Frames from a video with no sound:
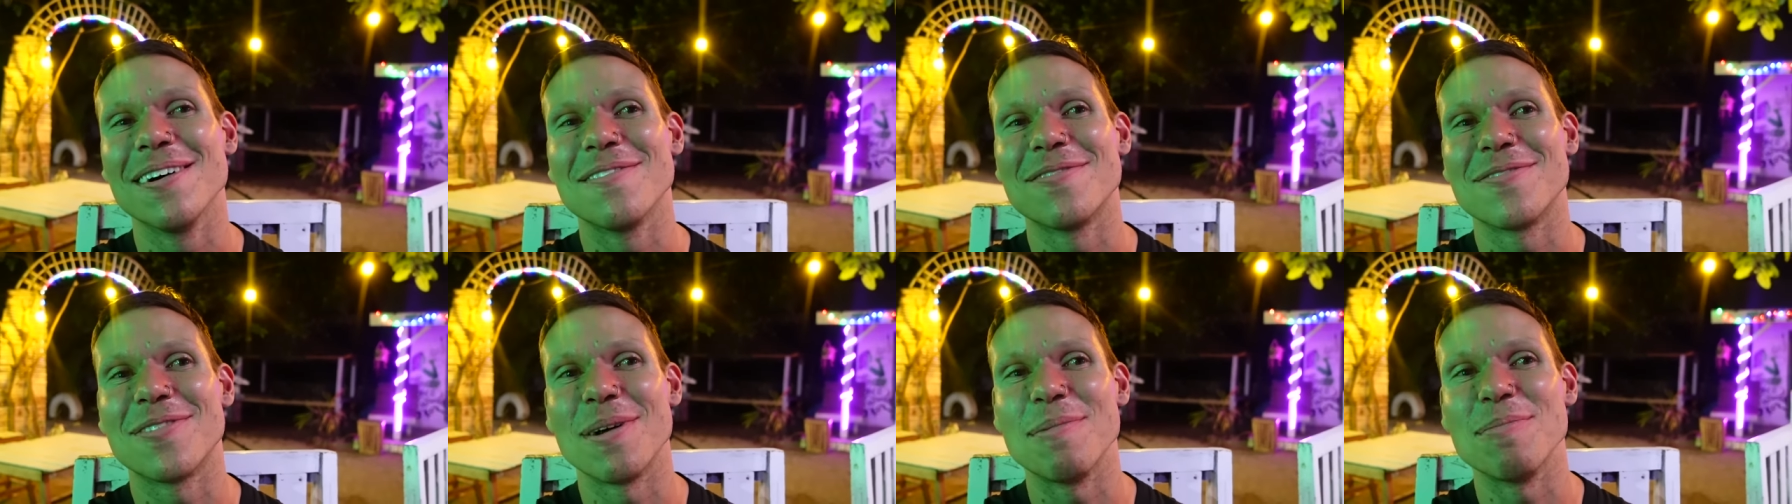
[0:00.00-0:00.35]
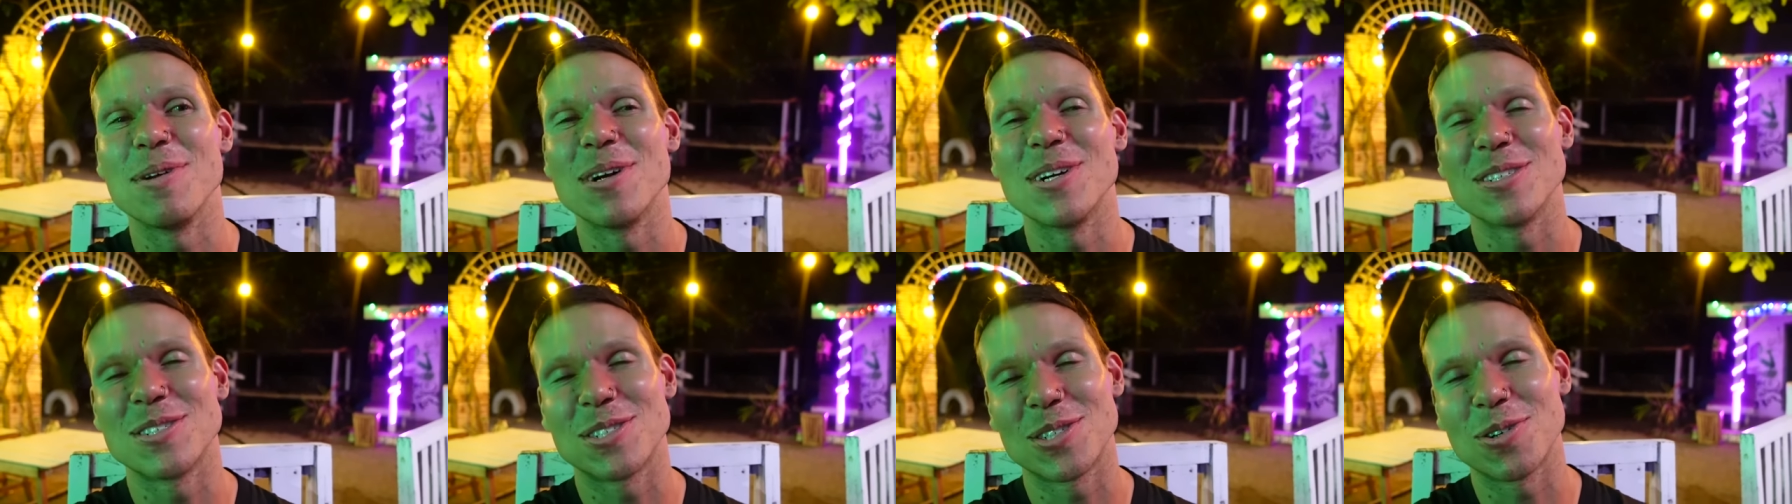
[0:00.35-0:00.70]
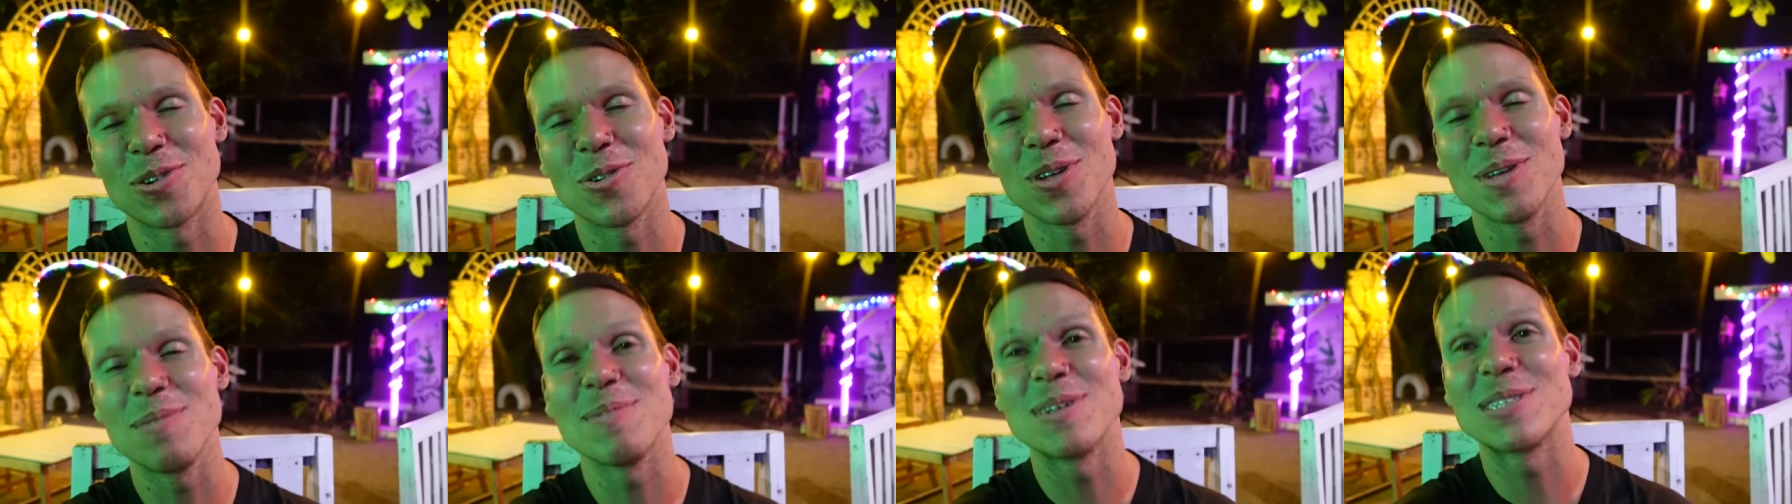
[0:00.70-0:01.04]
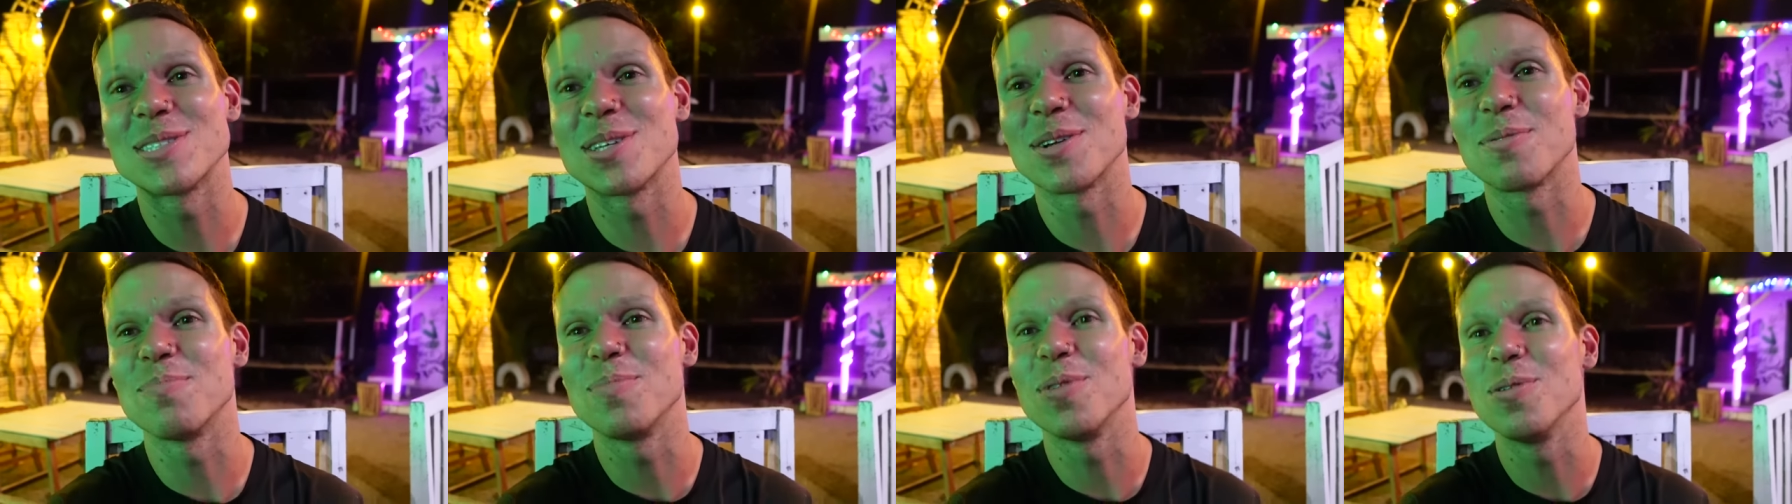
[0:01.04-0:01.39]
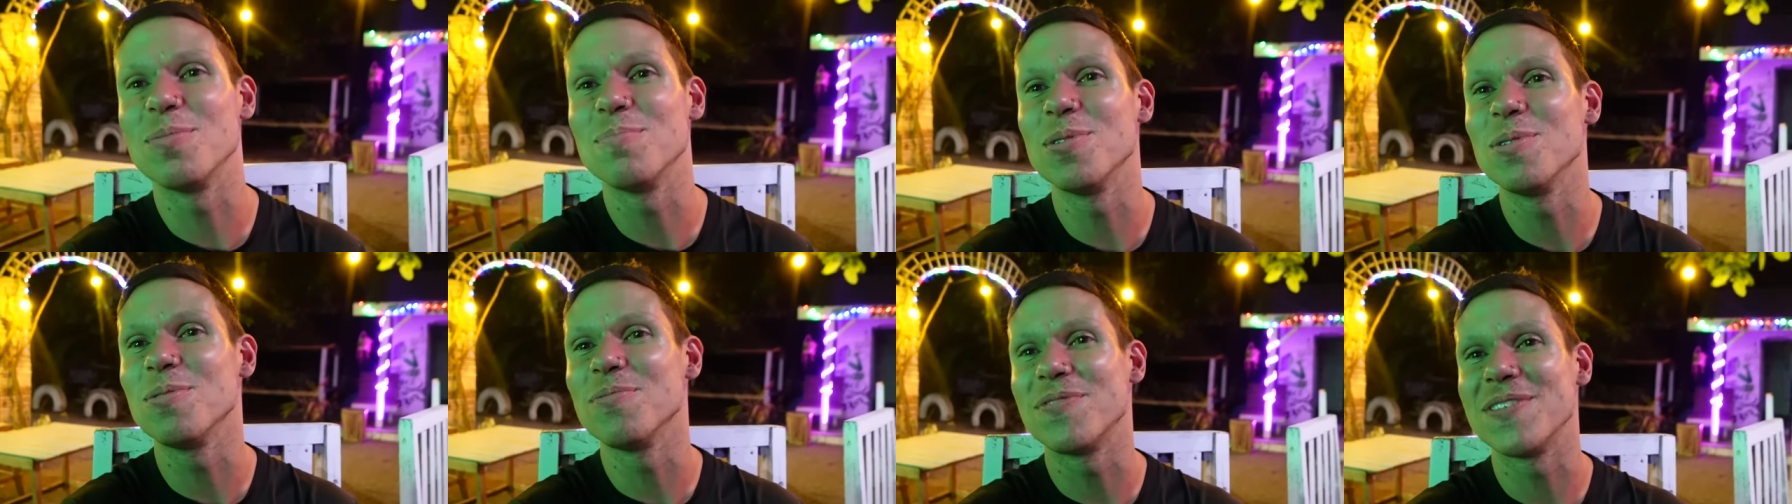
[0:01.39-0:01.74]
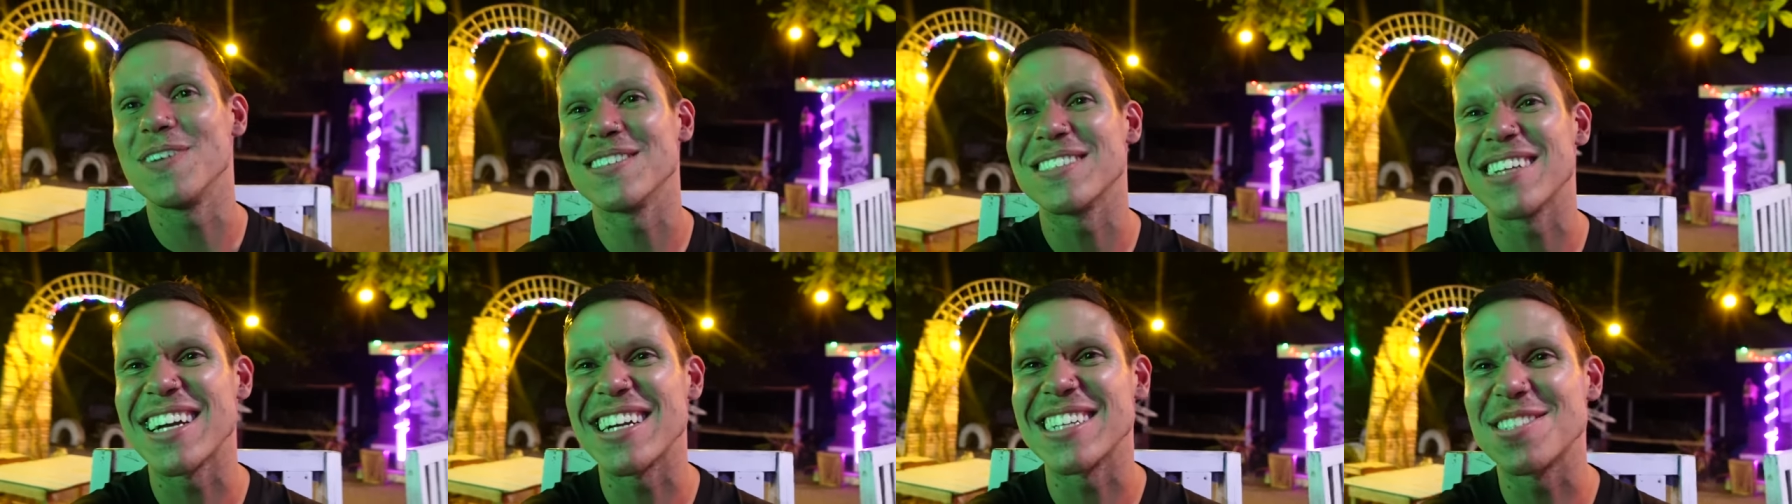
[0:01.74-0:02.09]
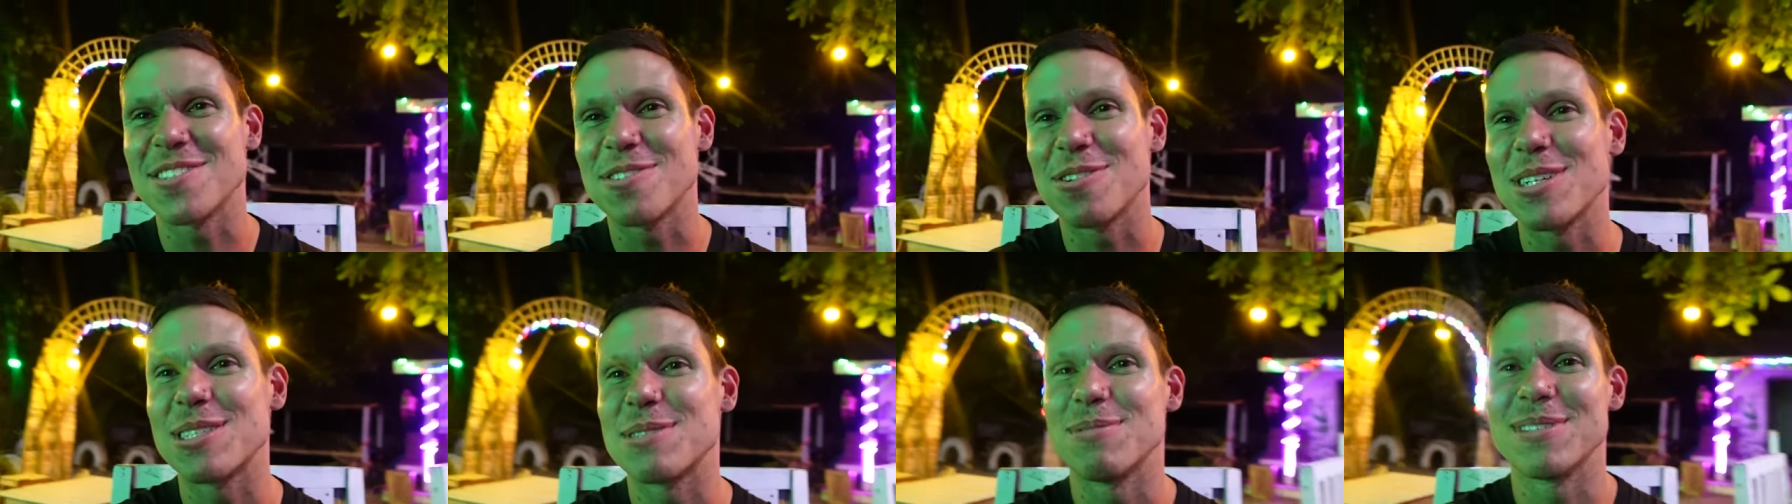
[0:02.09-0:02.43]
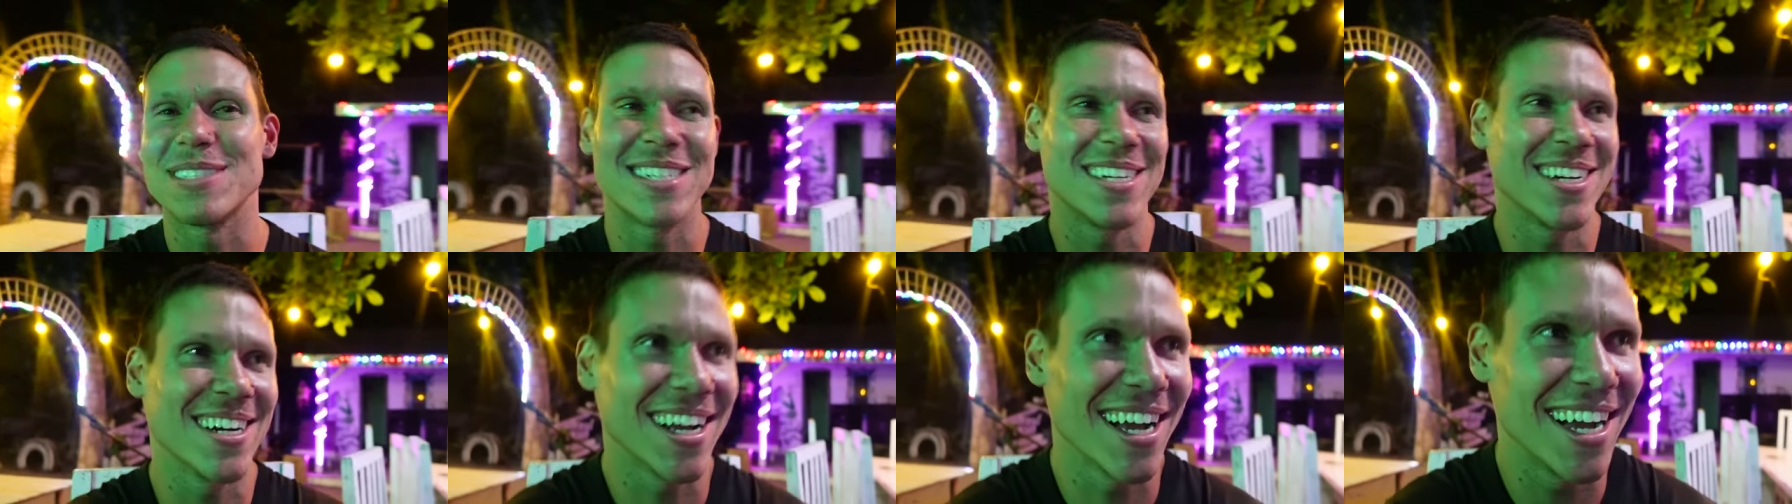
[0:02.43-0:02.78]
from yours truly, Mr. Boom Boom. Feels like it's Christmas here,